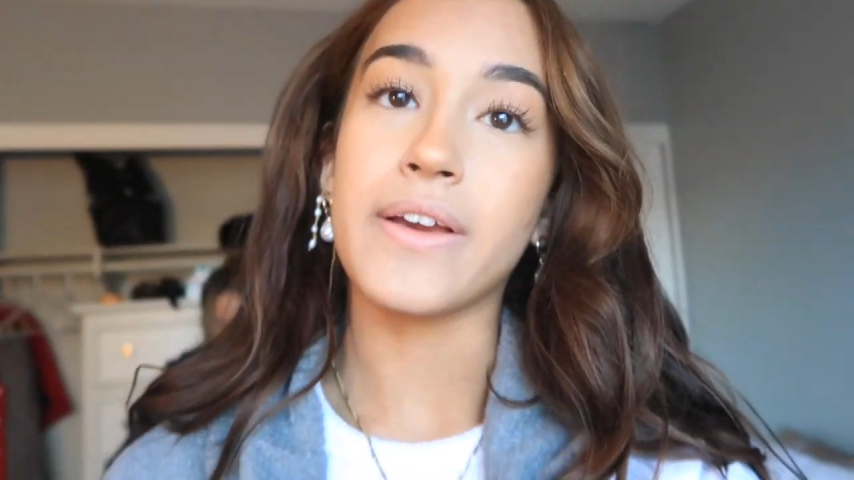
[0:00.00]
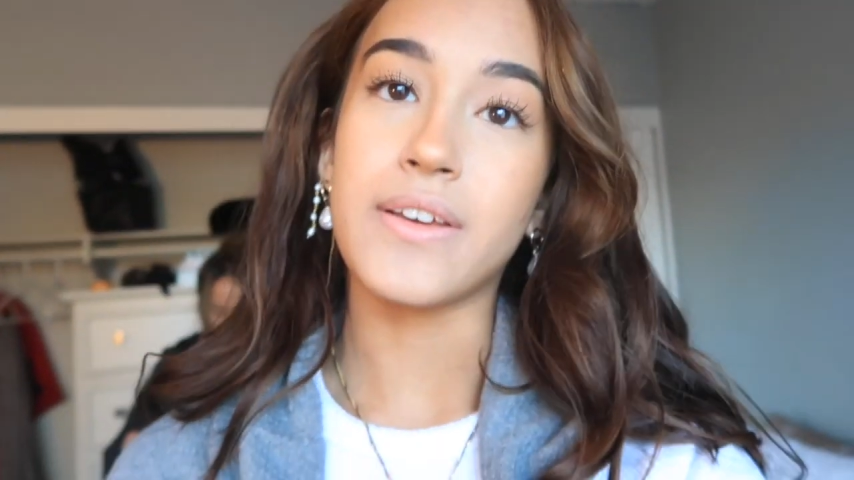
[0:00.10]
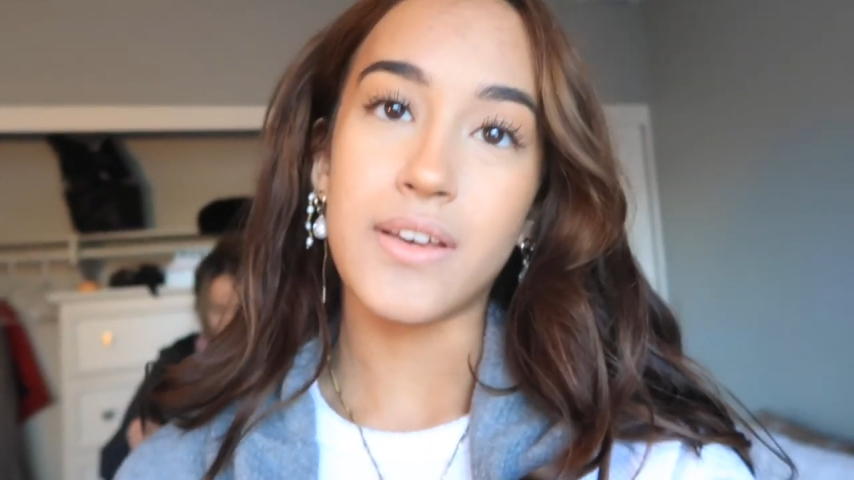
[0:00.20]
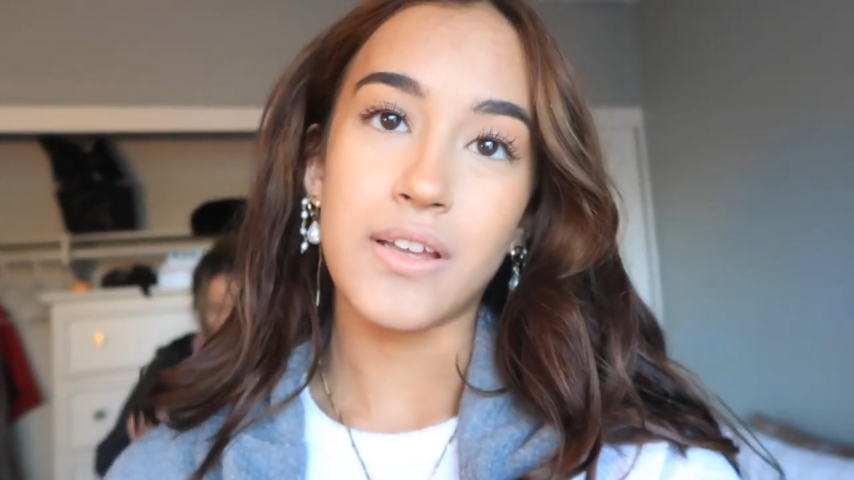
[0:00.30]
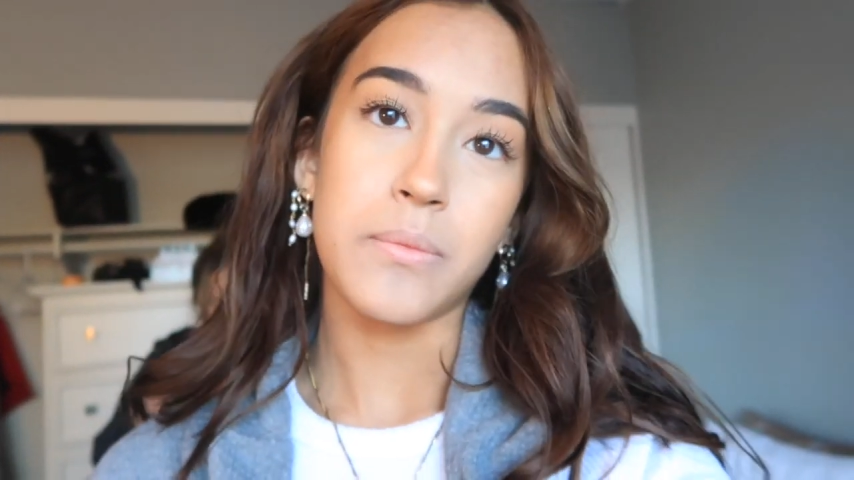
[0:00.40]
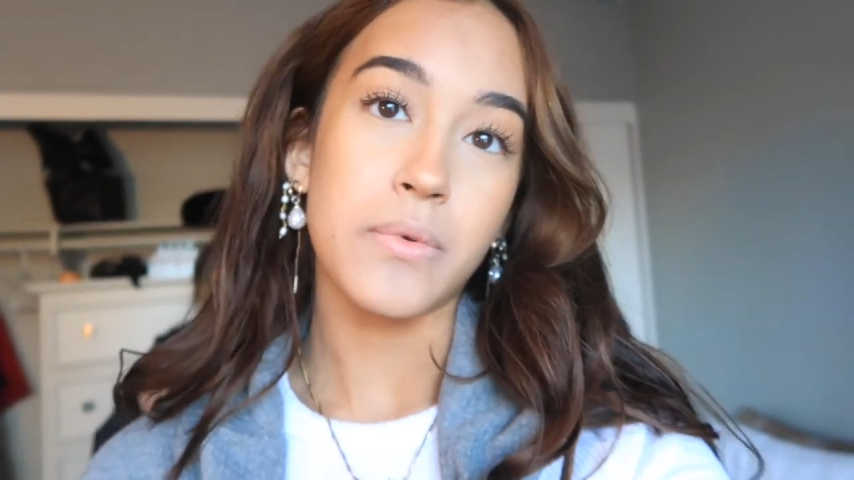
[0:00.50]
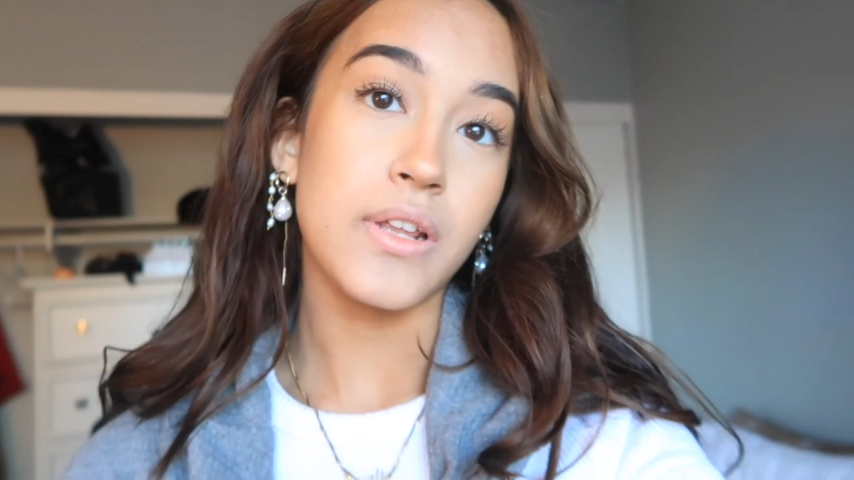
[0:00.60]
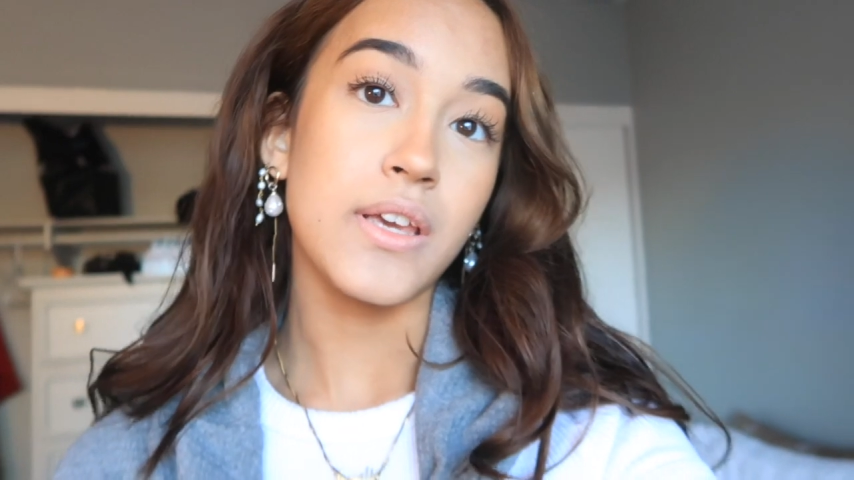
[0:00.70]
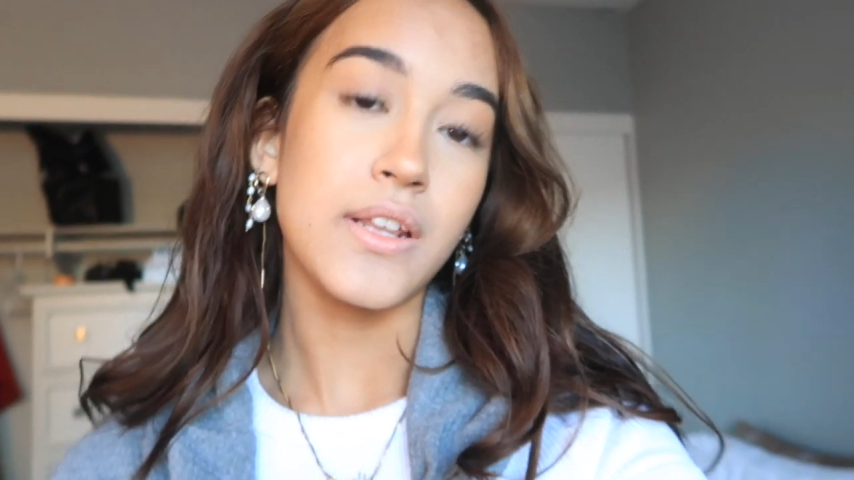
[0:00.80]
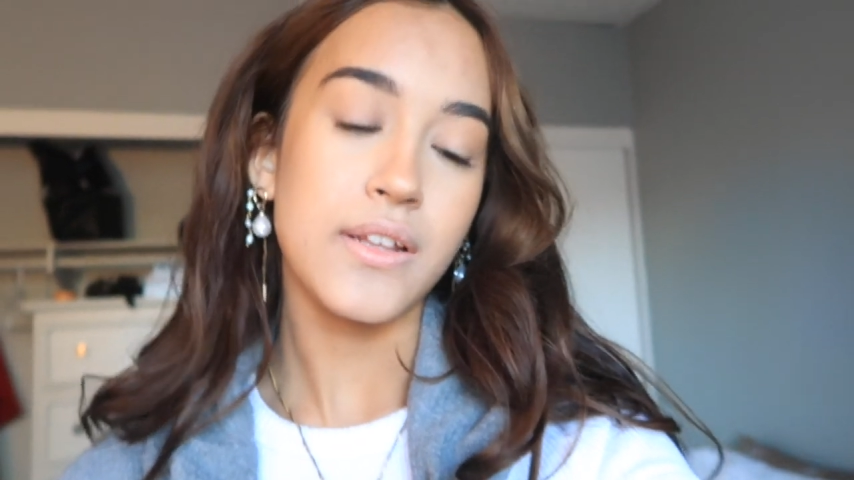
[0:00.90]
packing and I'm
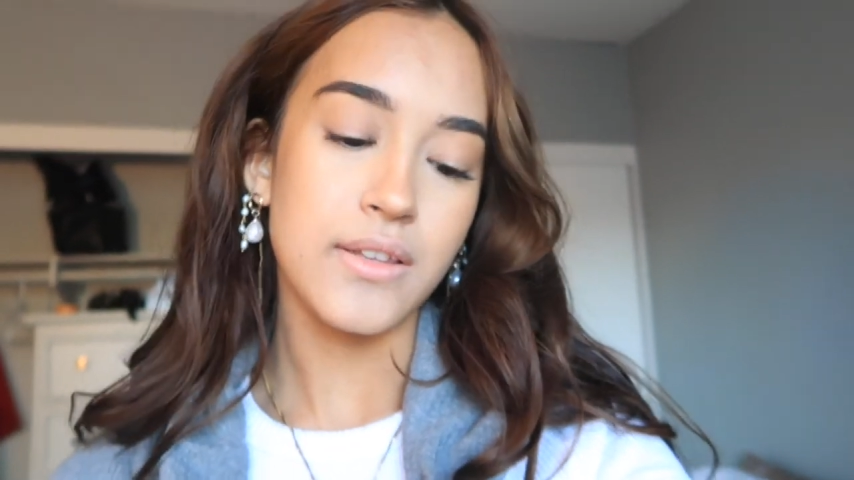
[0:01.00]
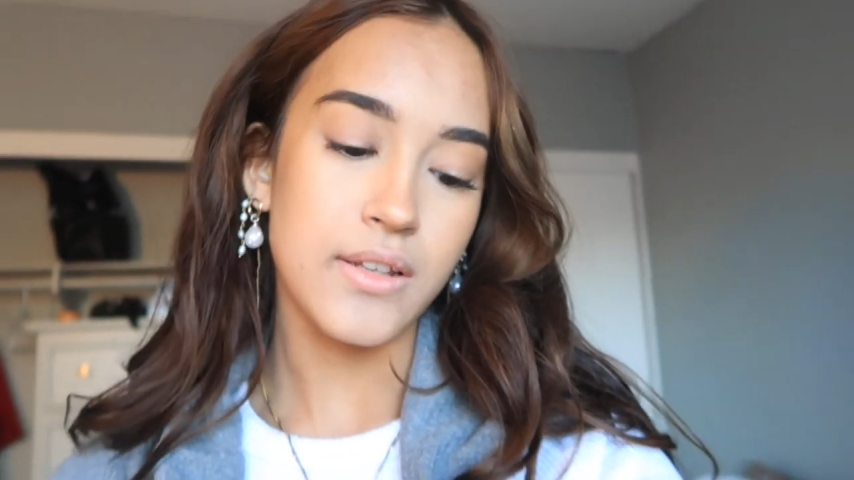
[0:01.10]
going to eat and